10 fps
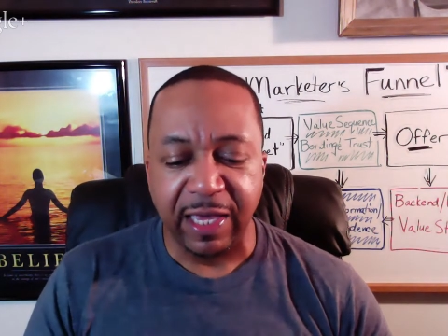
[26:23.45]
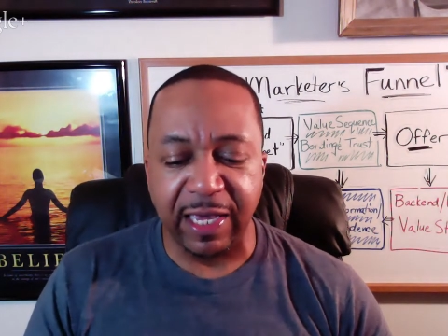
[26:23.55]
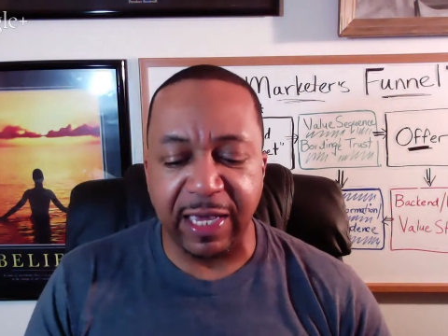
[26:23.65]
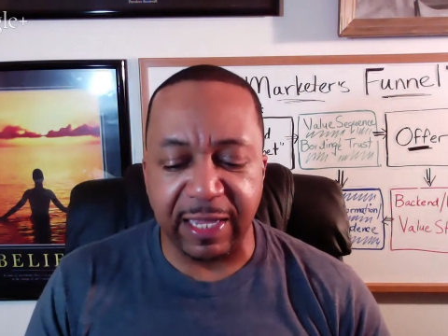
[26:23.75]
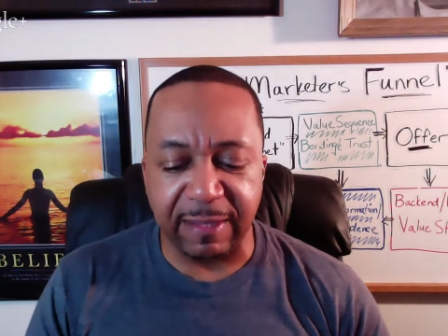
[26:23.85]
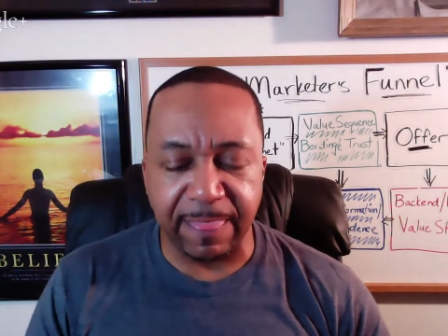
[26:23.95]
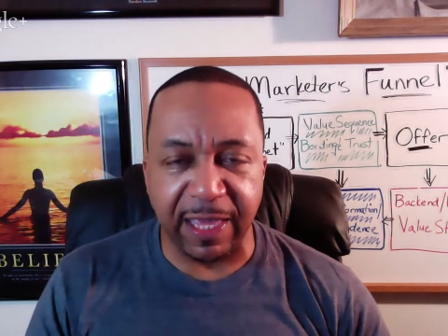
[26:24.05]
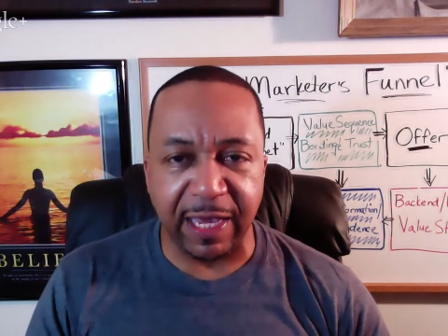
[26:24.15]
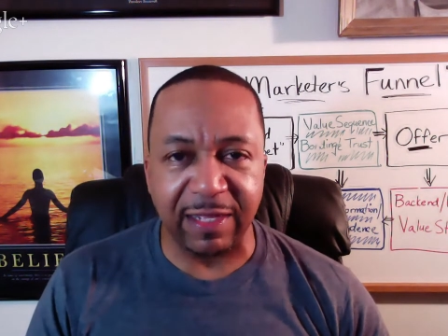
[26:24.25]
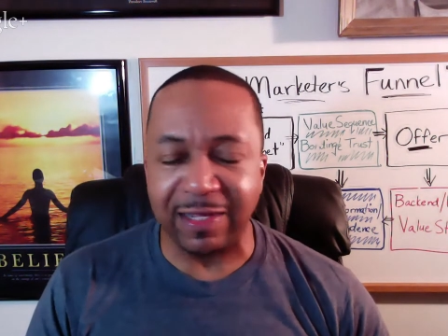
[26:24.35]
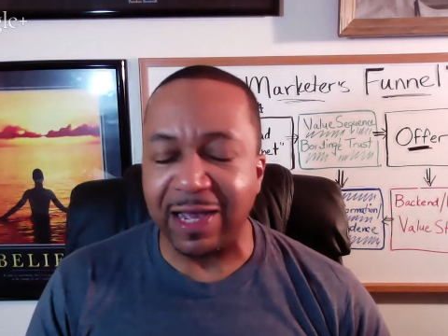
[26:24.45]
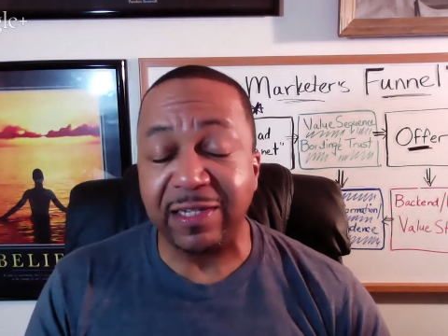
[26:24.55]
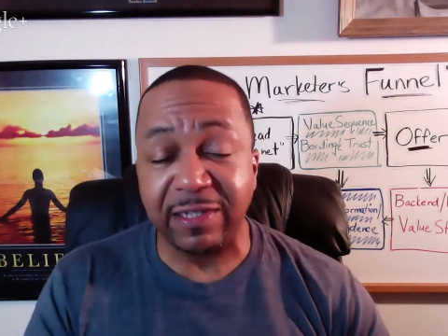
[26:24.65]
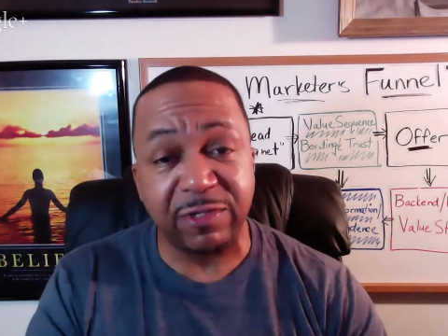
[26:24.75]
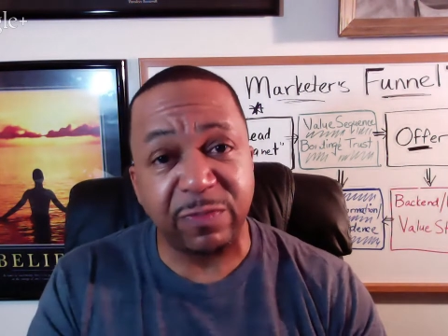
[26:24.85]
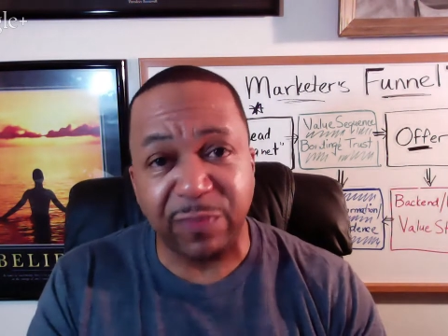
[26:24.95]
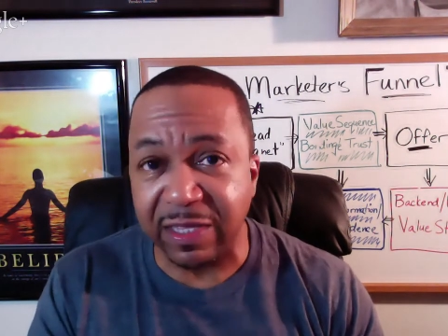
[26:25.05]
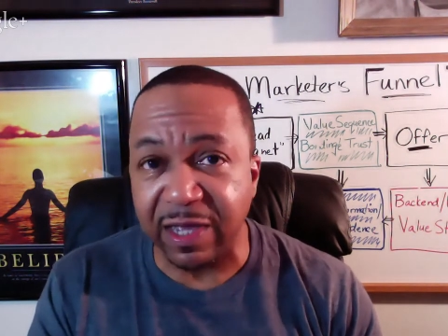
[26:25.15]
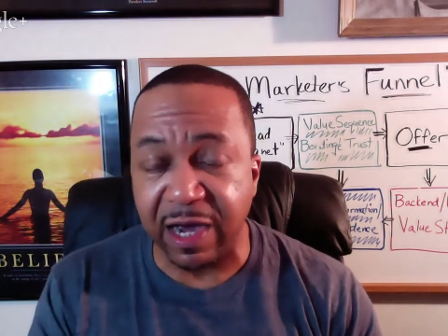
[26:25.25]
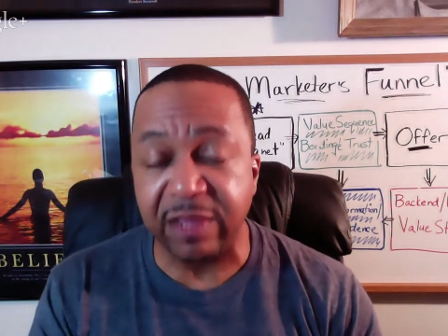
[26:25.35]
And guys, I'm just
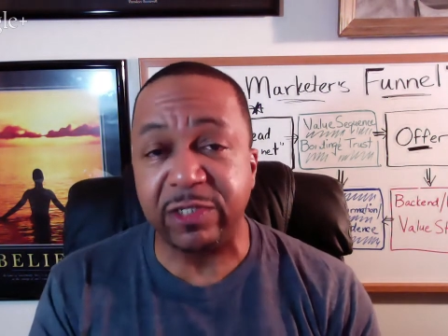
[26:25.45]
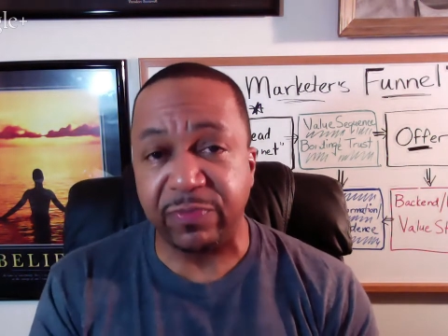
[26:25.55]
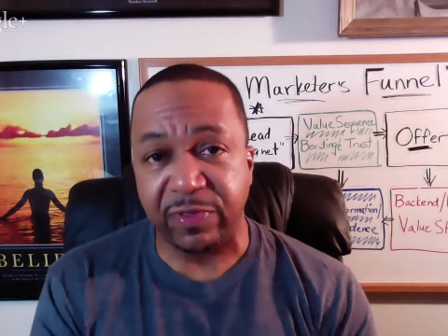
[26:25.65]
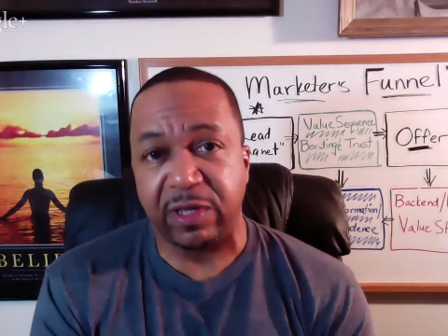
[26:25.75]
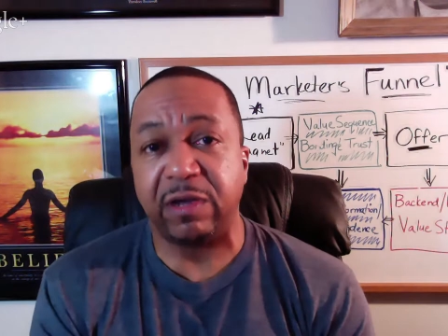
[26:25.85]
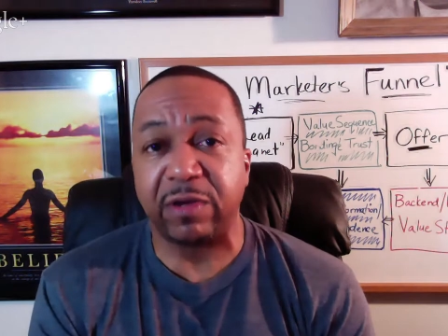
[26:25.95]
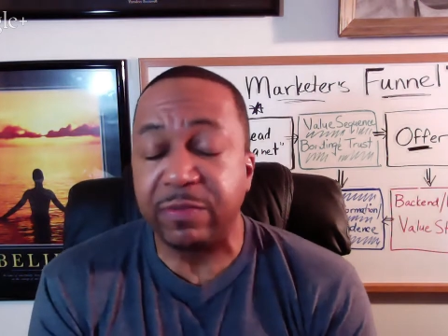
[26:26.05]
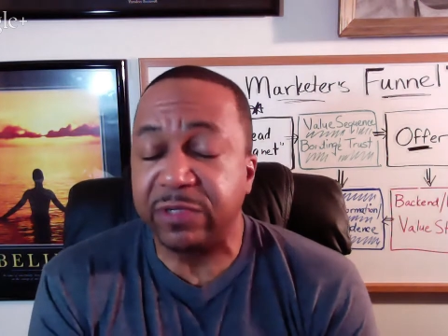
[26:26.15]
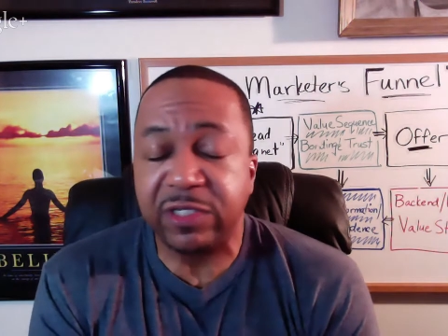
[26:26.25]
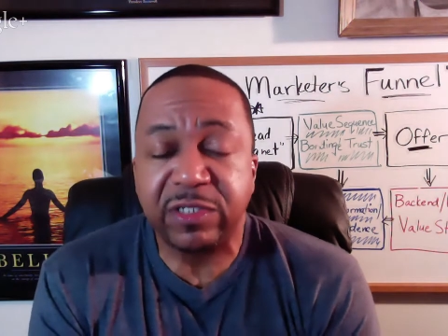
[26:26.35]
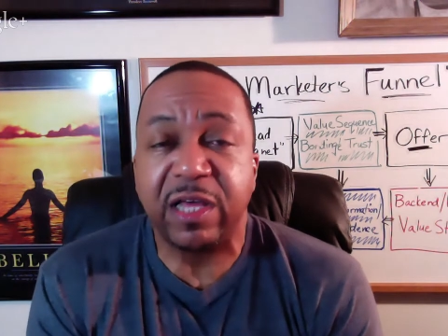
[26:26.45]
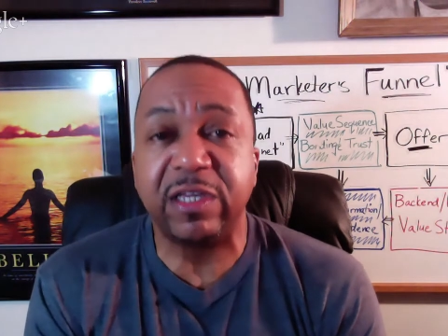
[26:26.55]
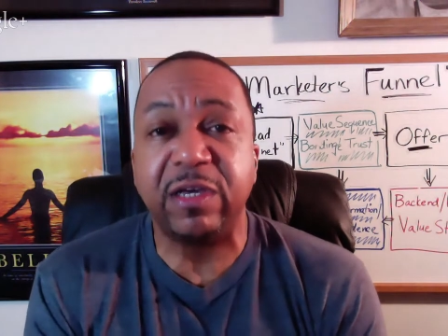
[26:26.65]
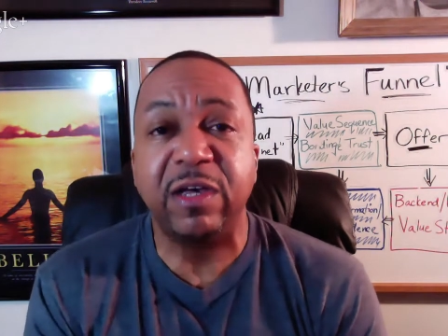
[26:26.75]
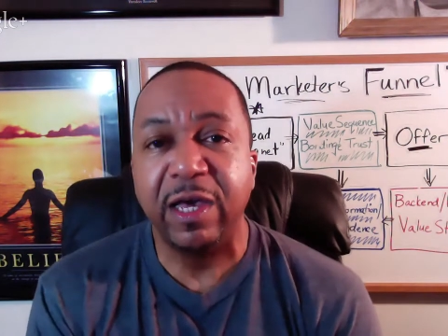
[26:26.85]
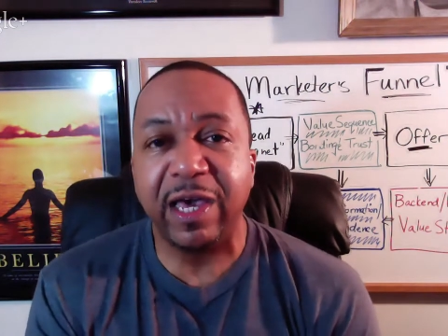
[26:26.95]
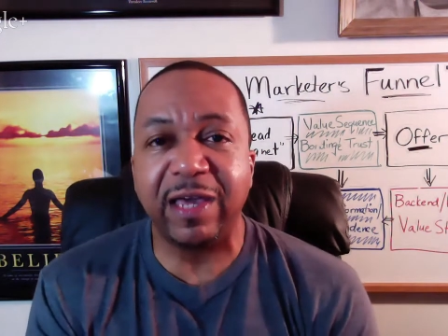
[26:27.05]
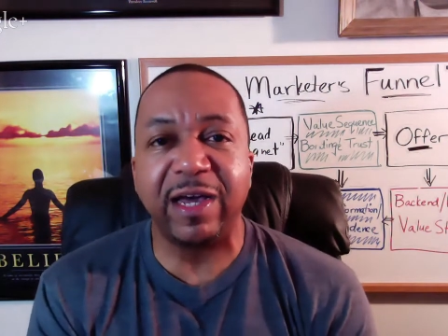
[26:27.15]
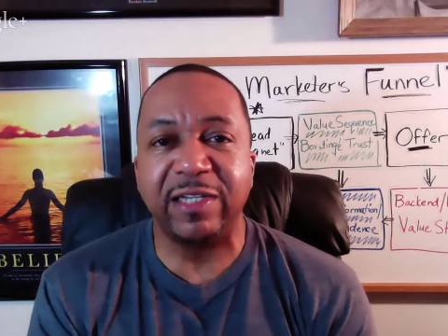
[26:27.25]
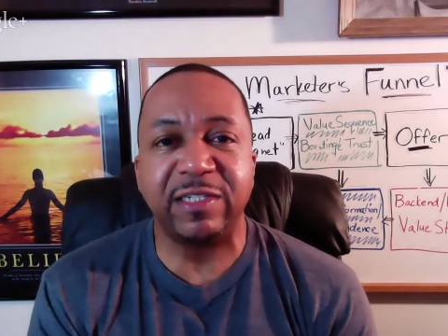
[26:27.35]
being honest with you here. I'm just telling you,
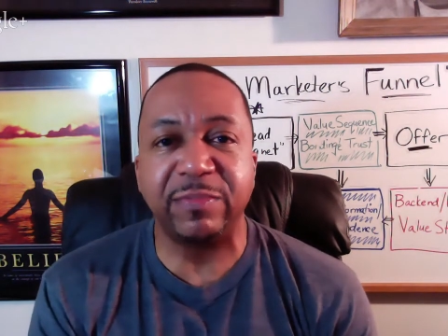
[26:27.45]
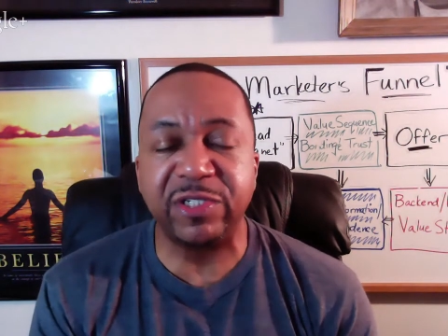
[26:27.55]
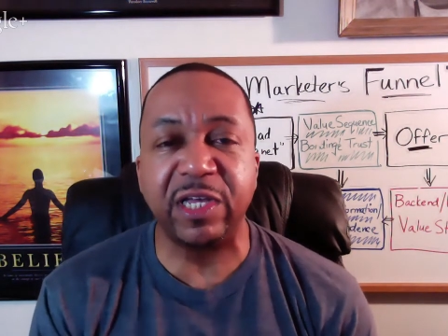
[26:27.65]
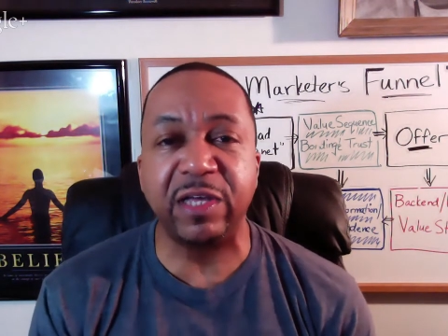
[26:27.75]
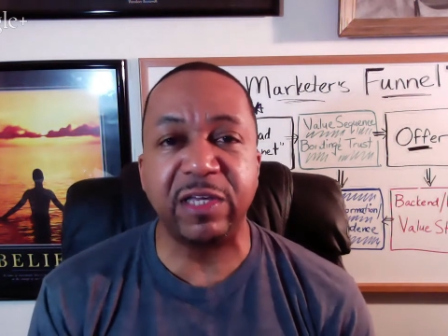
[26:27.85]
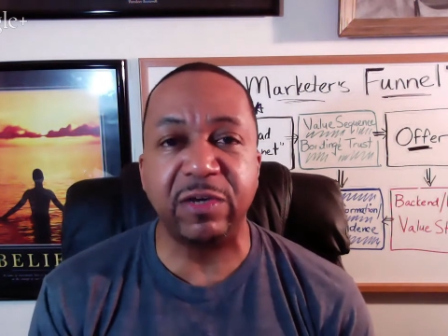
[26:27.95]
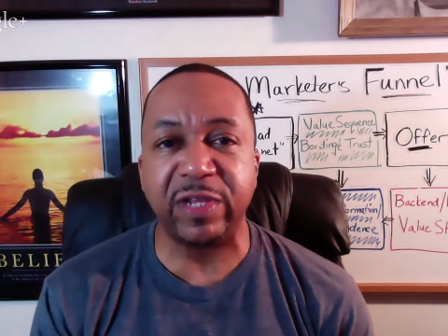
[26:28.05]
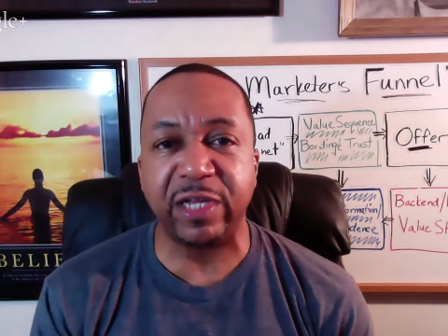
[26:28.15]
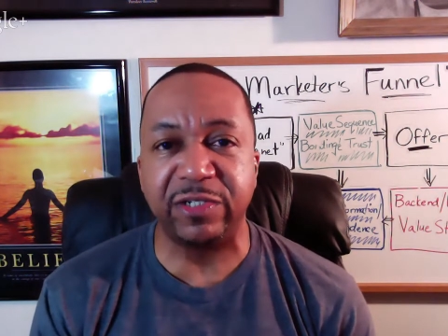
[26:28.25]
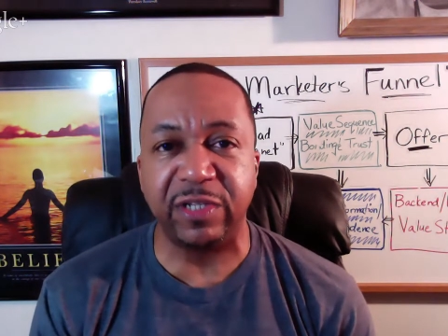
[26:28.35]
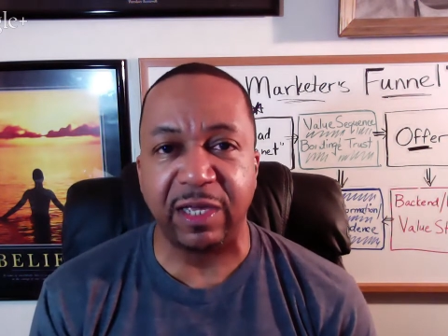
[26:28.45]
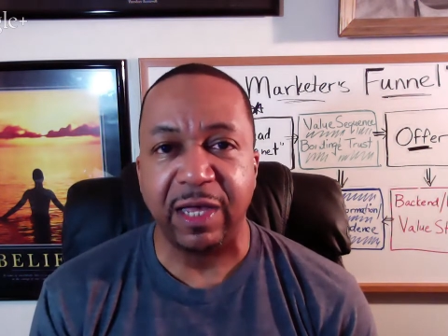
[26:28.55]
hey, guys, I'm just telling you what I see.